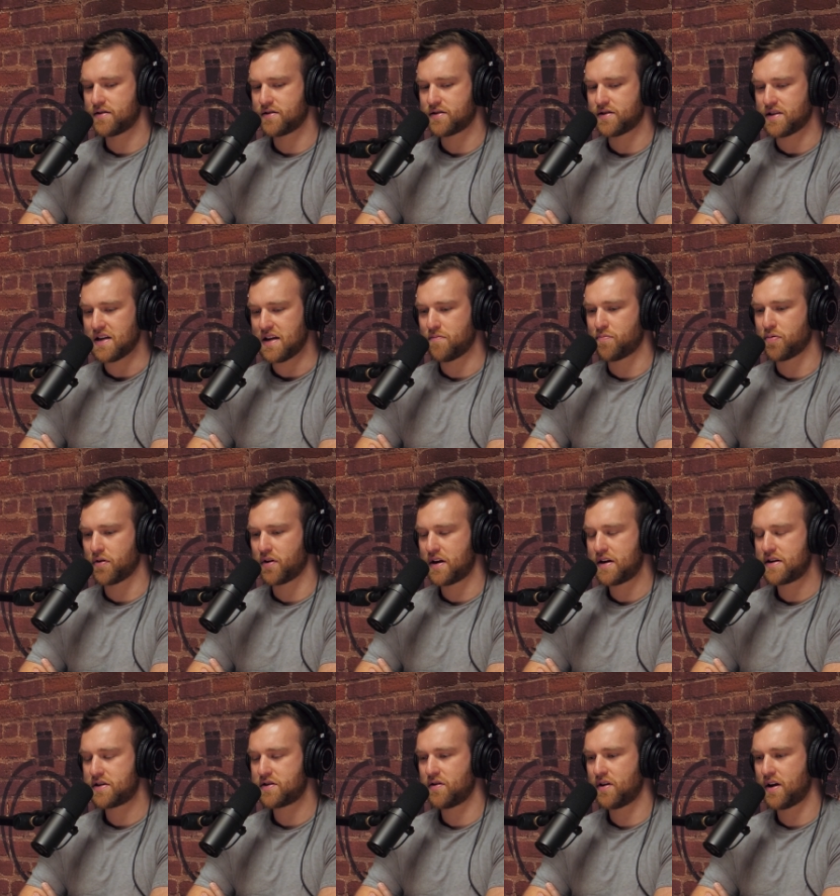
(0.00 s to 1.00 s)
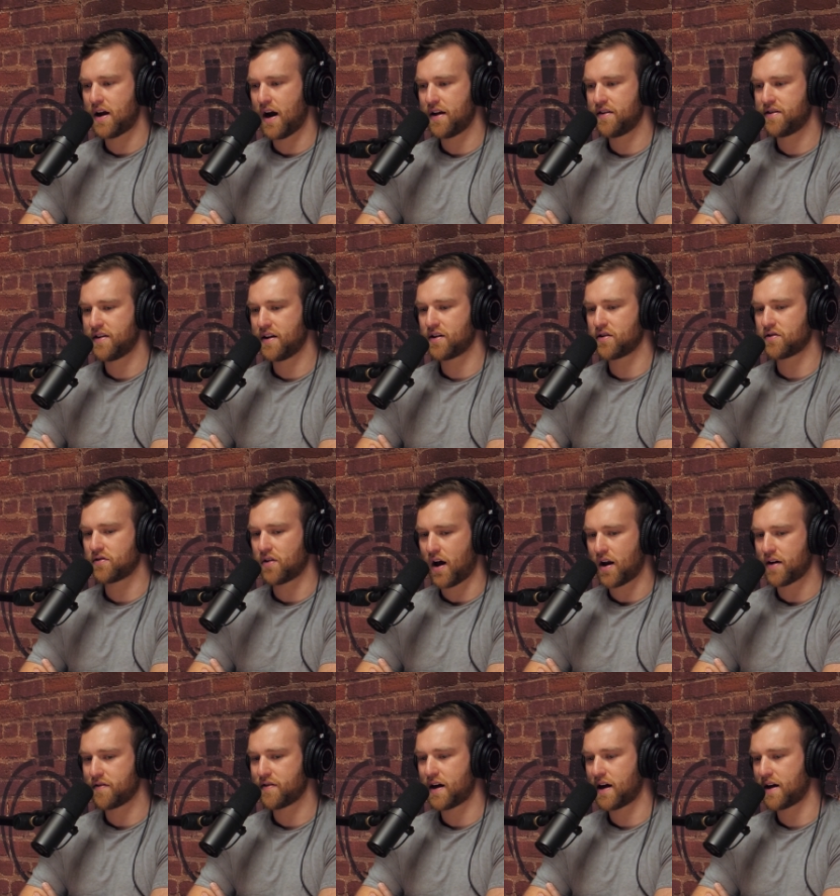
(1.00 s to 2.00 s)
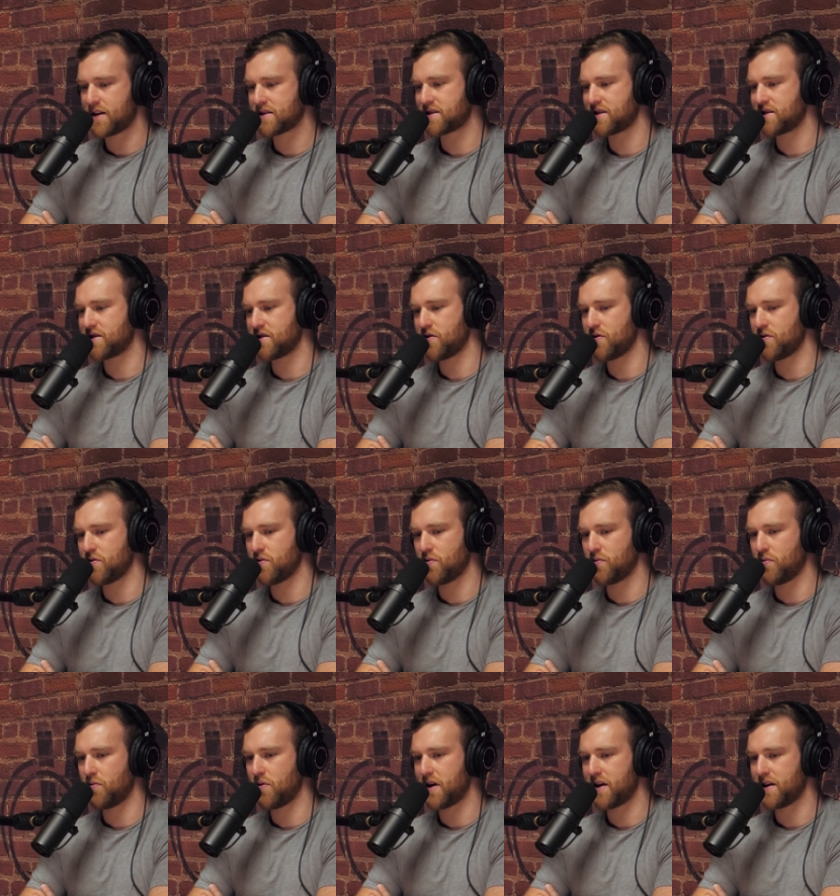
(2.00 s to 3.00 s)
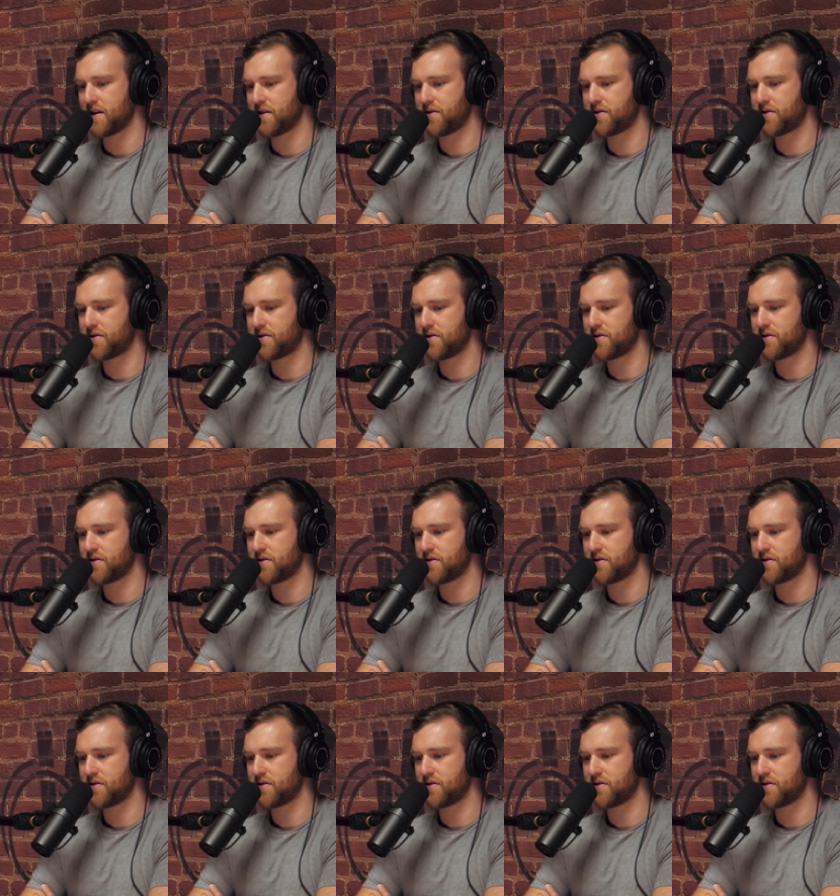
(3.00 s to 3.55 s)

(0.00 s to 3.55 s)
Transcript: deeper into it, I think a lot of it has to do with,